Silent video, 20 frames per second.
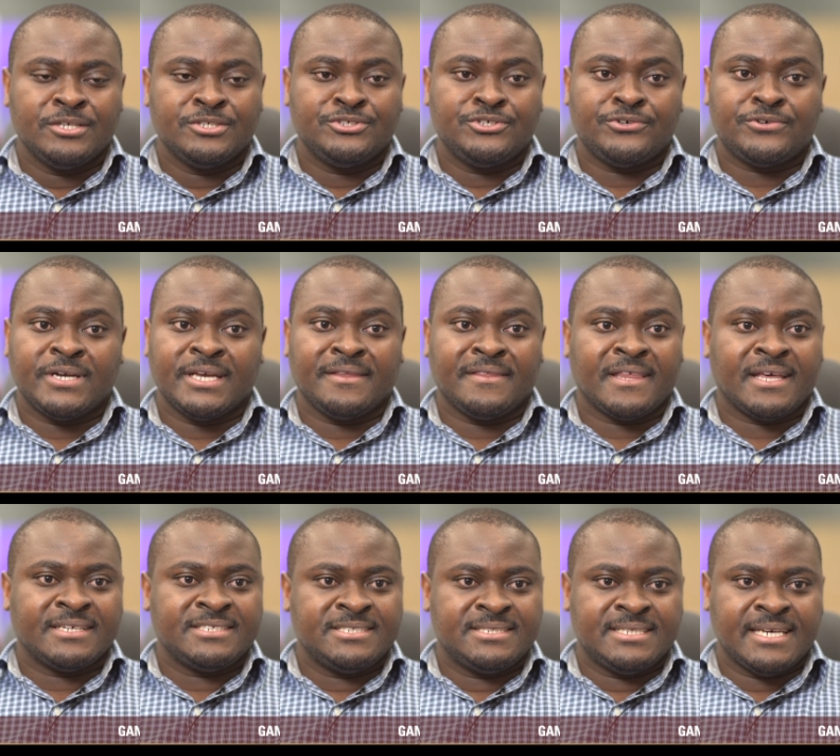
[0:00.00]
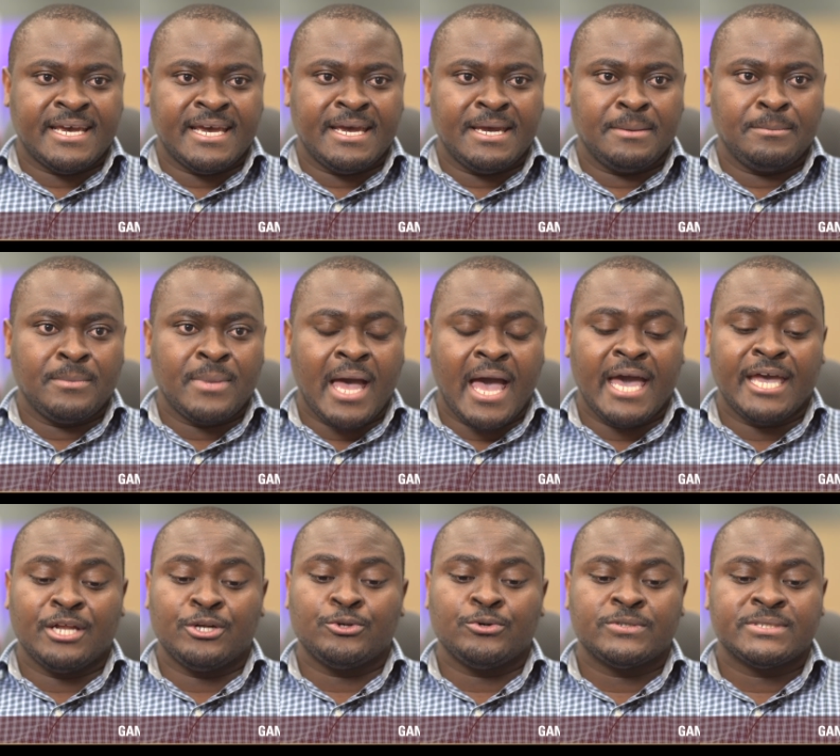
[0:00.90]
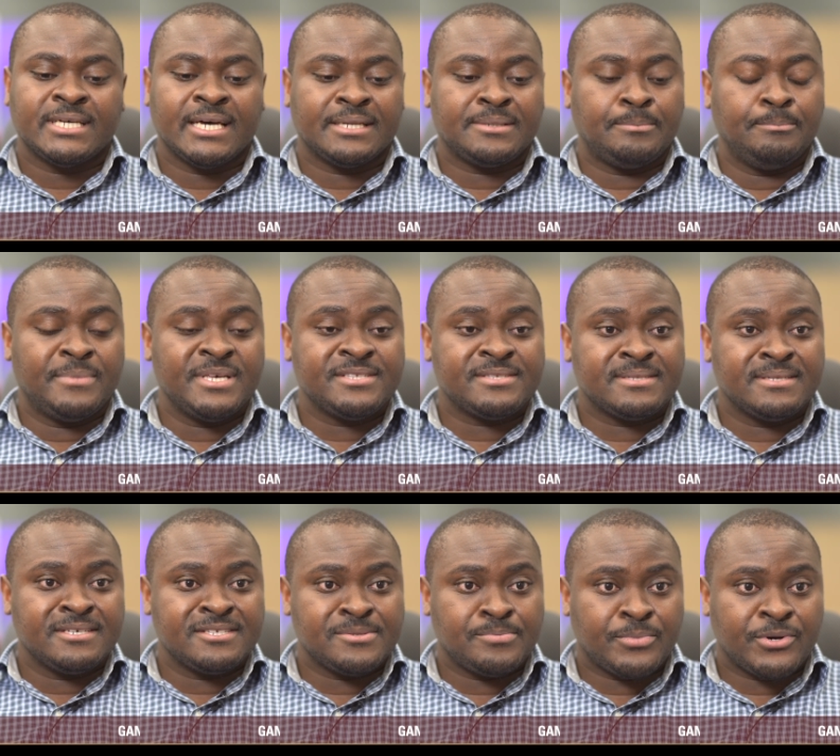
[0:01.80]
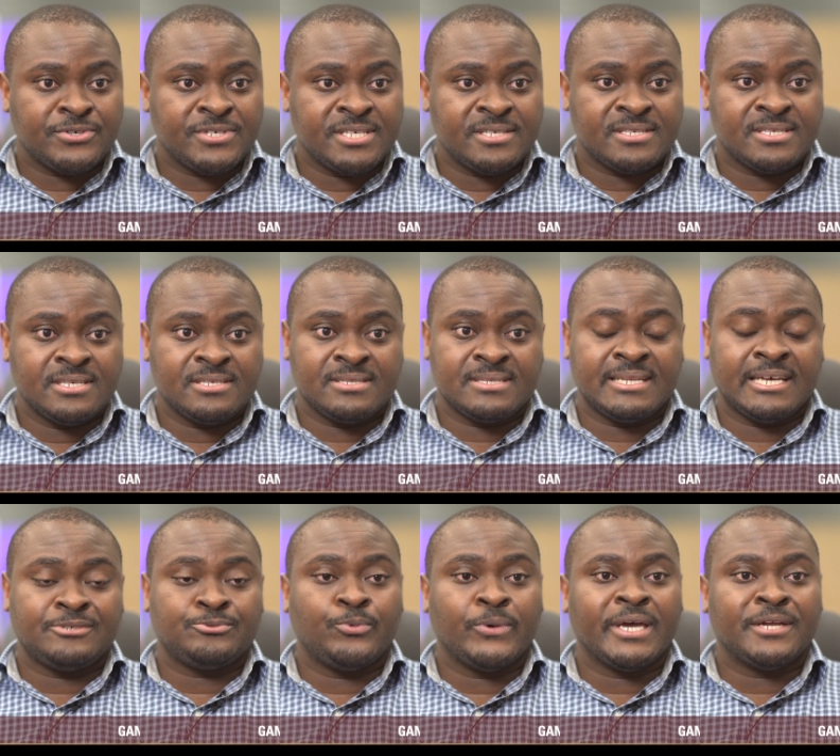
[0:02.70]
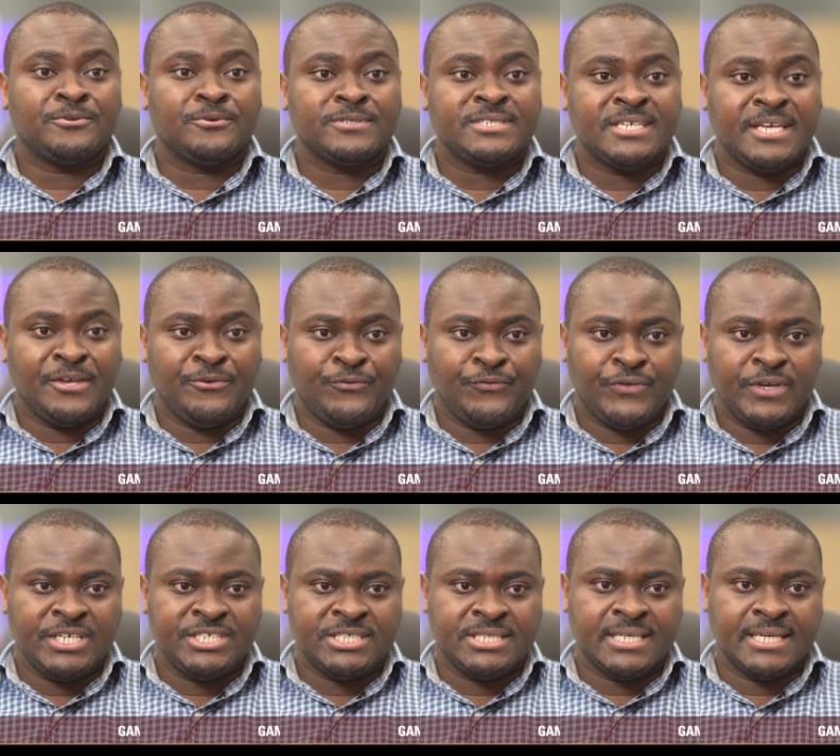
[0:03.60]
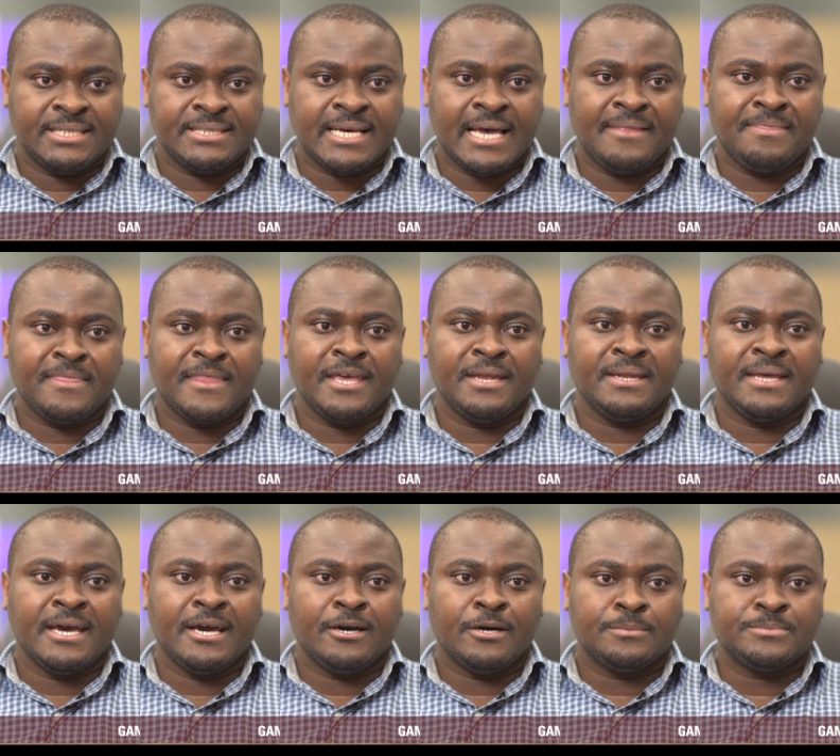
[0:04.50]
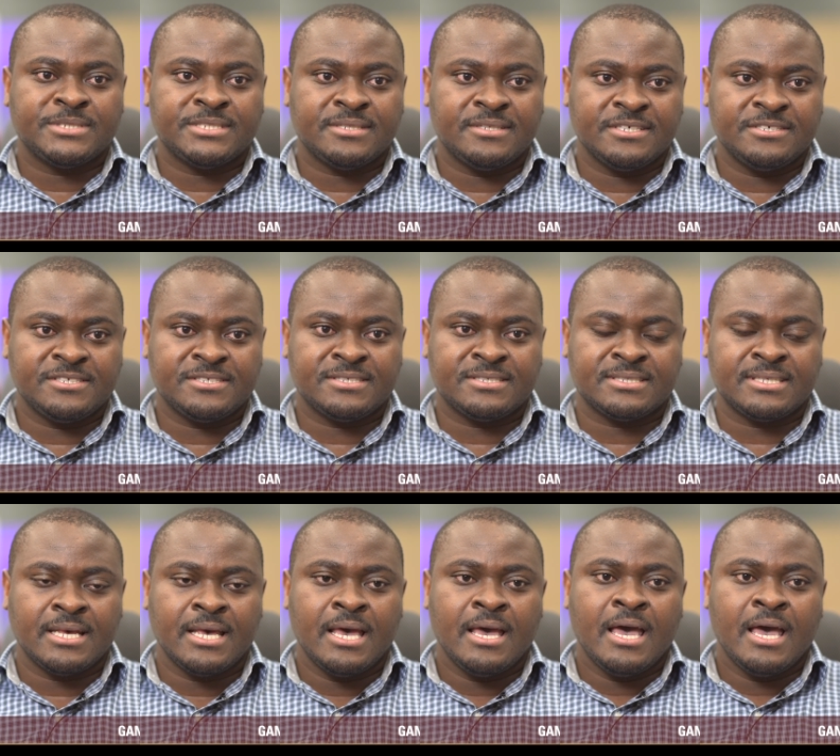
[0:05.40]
During that time, I looked at business processes that were not efficient and then helped these,